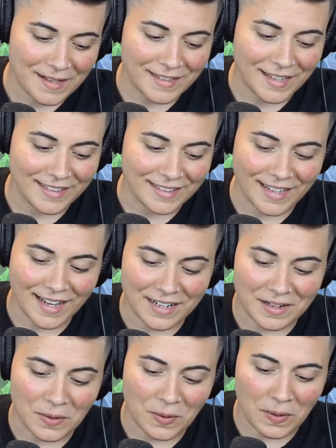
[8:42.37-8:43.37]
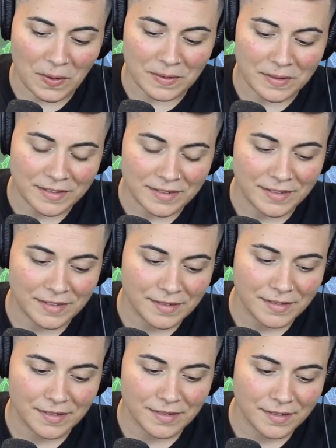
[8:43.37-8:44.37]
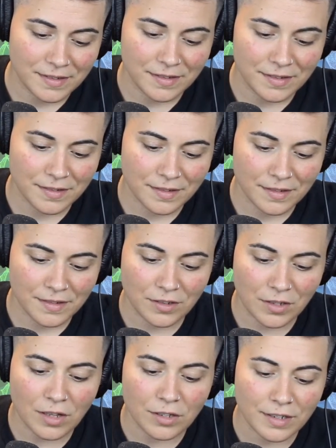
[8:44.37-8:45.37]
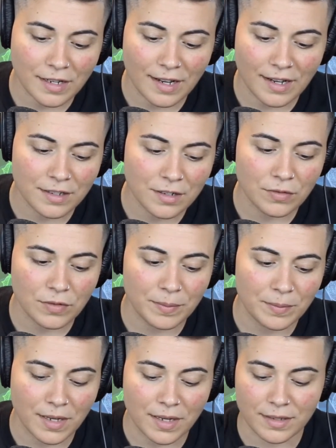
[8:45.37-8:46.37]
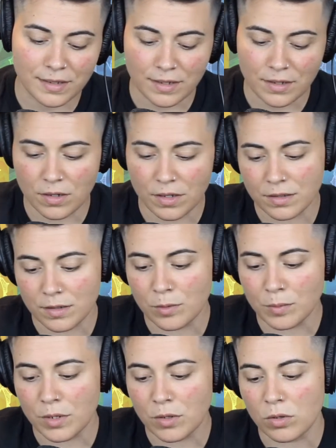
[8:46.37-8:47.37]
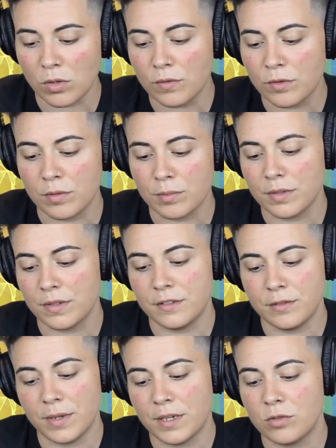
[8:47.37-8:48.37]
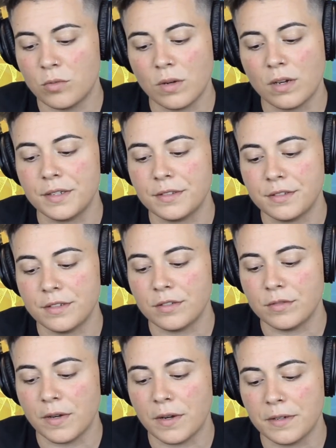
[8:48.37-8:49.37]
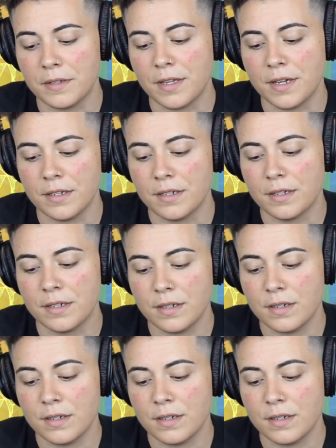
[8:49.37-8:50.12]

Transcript: Like, not at all. Y'all are kind of, I'm getting like a little bit all over the place. Page of Wands is very like,